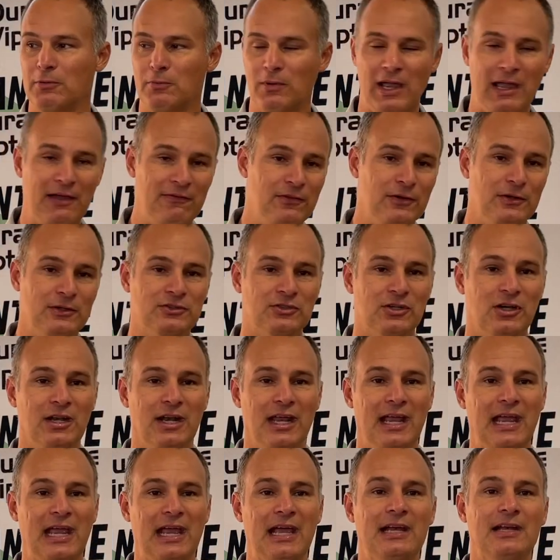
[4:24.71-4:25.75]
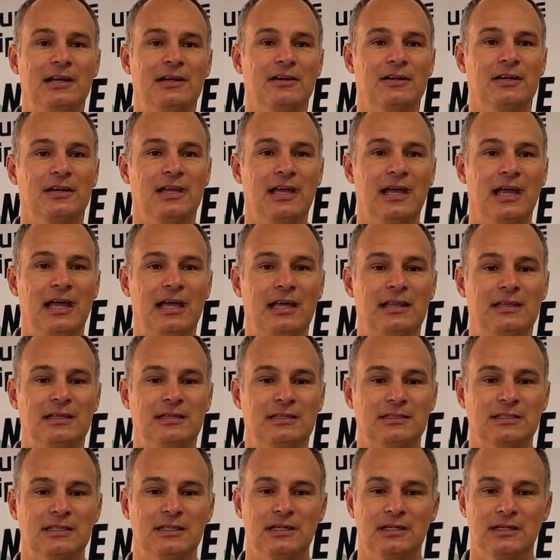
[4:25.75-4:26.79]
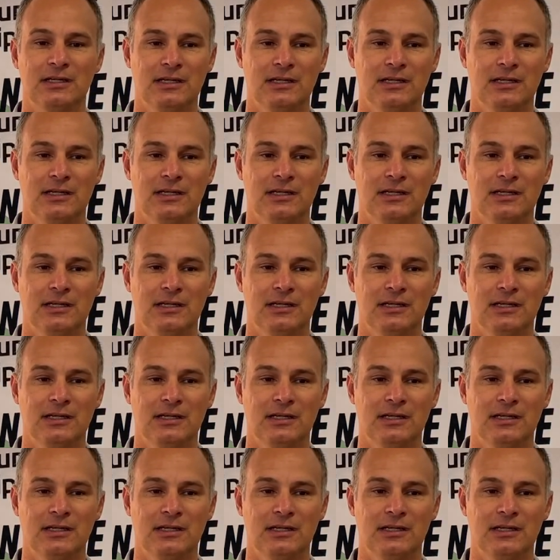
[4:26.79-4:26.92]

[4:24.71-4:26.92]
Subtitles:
We have those on hand here today that